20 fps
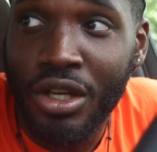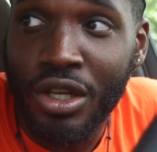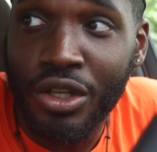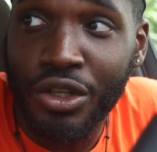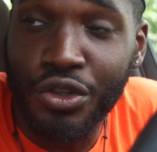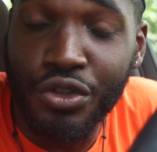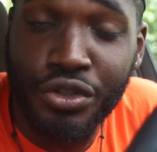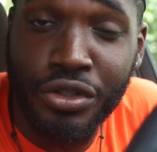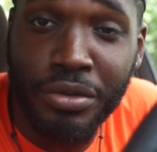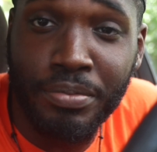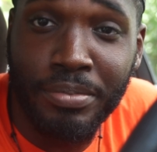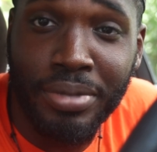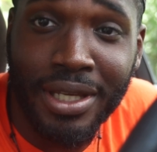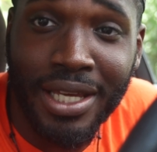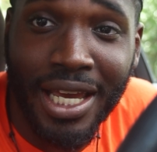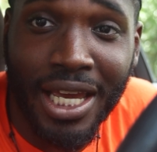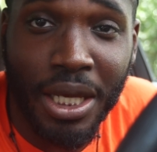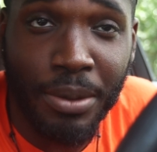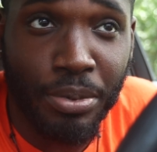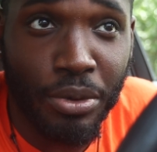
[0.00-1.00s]
you should
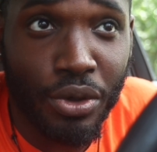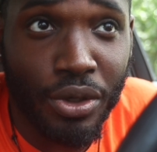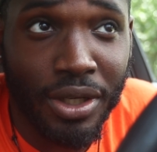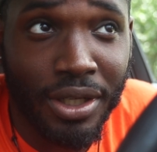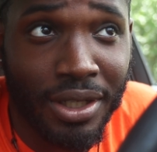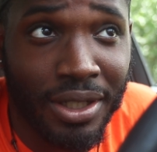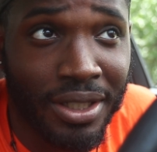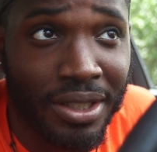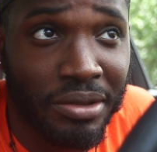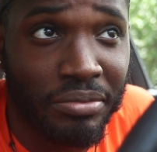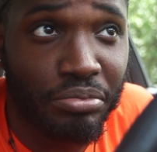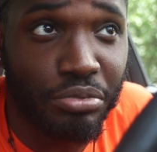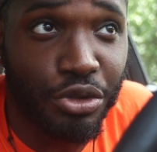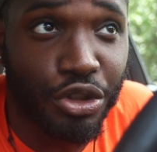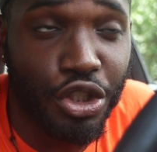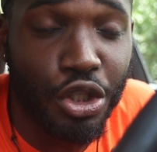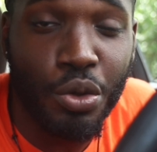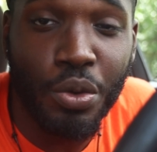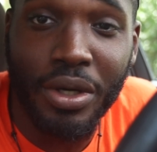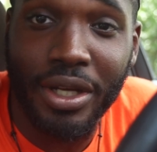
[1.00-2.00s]
be able to
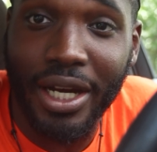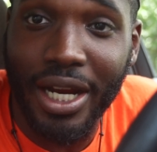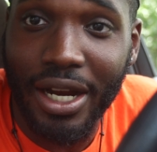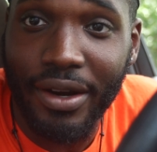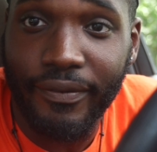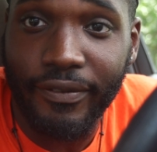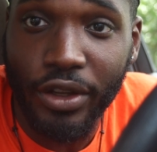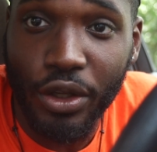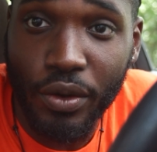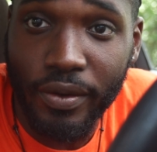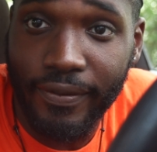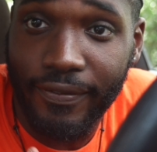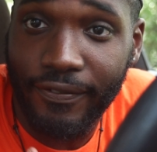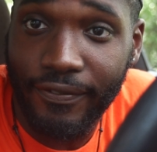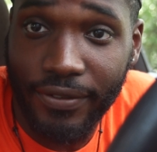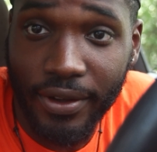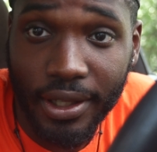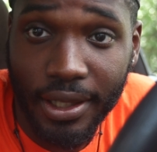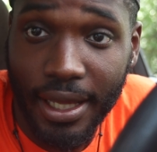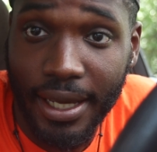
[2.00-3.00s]
do whatever you
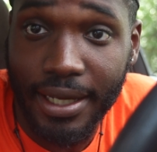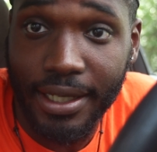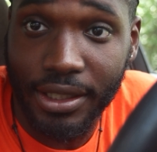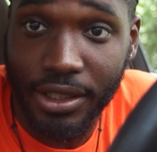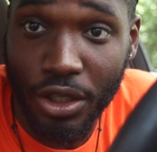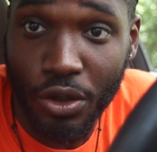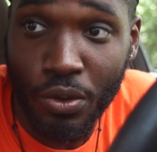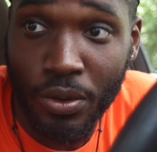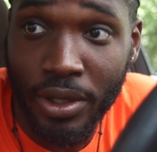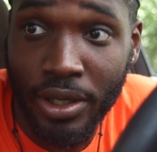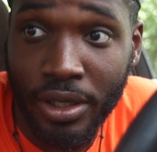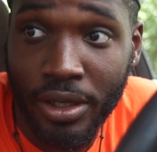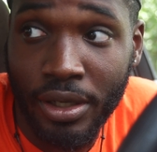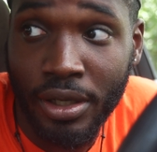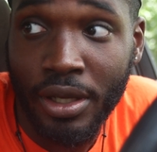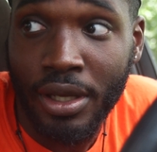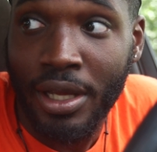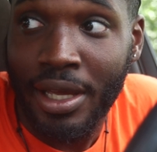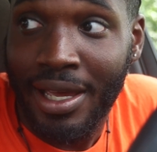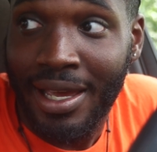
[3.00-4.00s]
feel like
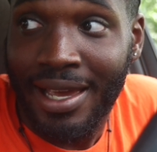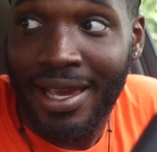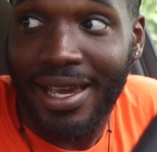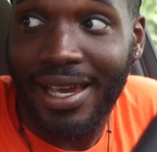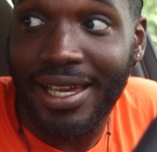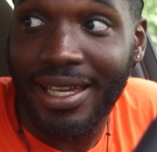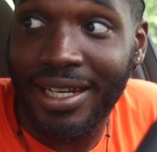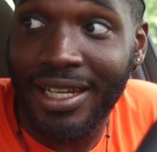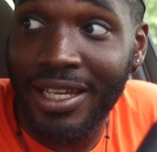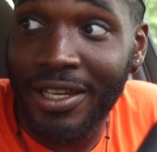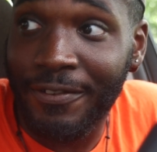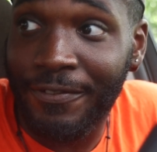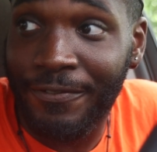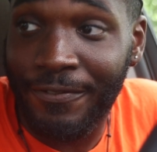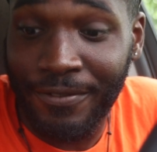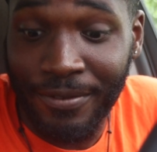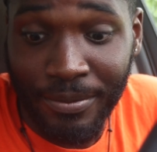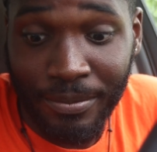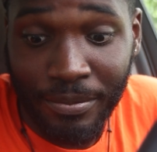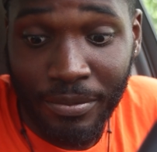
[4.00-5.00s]
doing. And
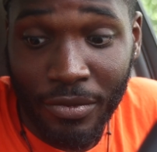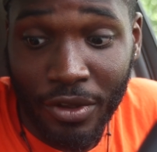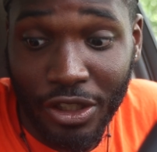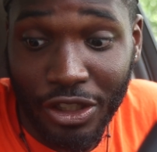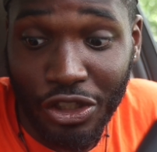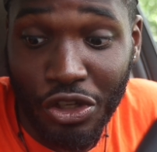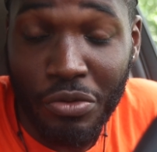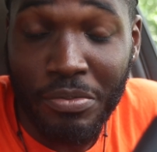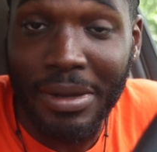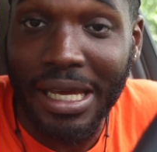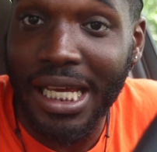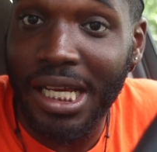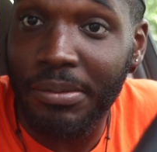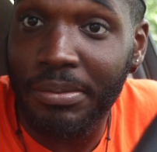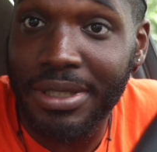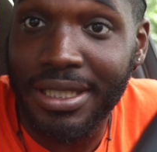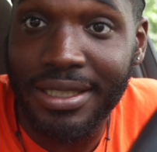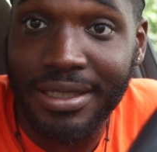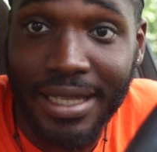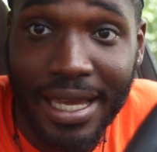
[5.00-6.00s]
if you make a
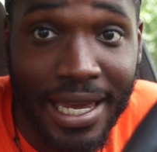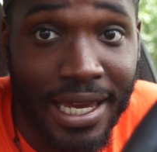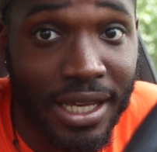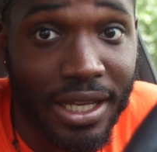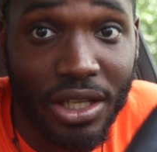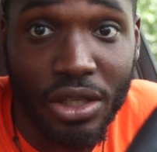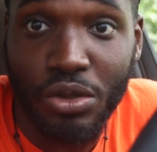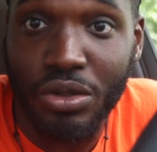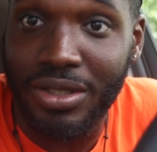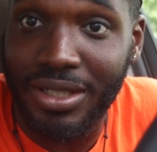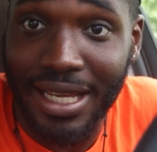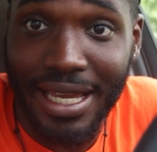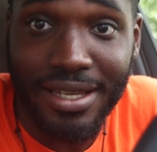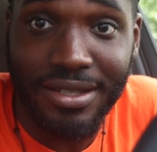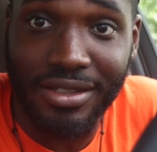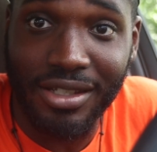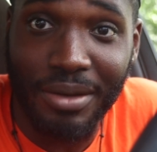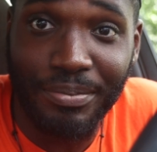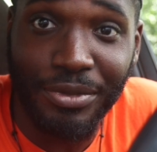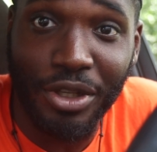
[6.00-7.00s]
mistake and you say
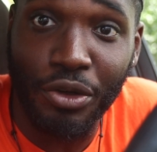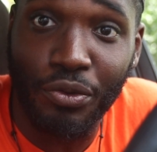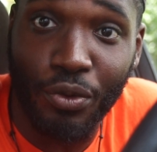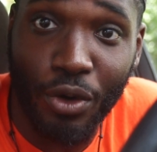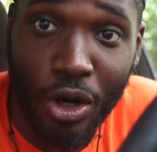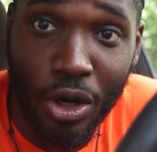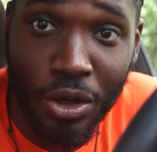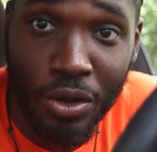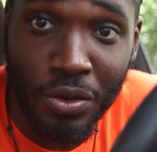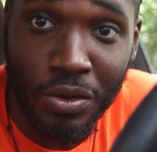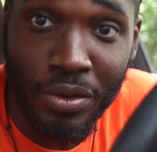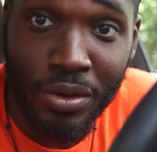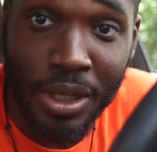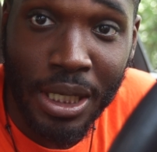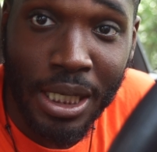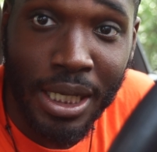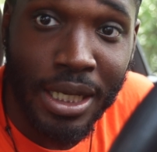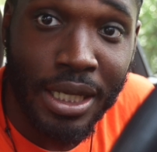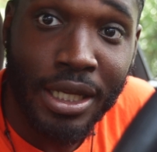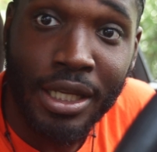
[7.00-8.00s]
something wrong,
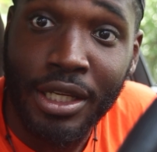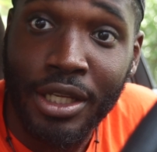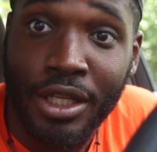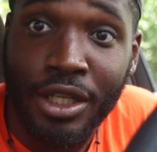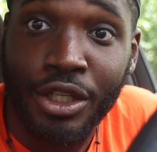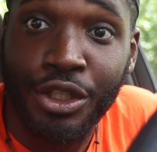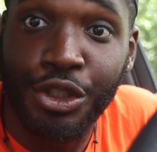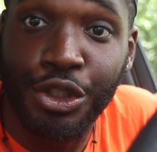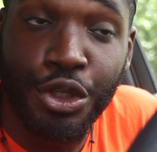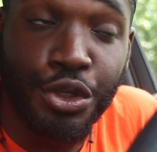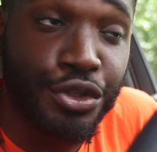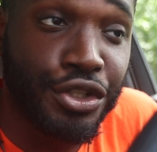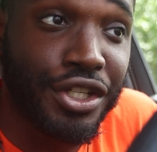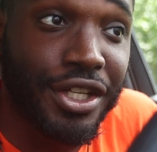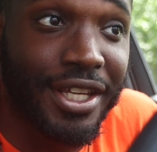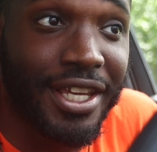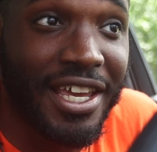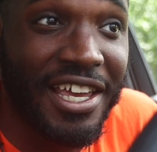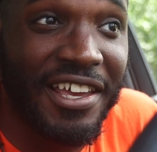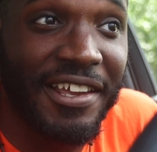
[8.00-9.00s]
you
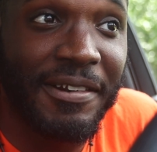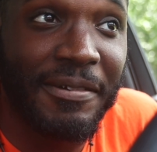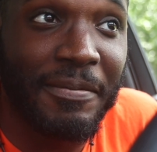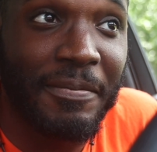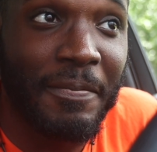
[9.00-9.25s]
should get,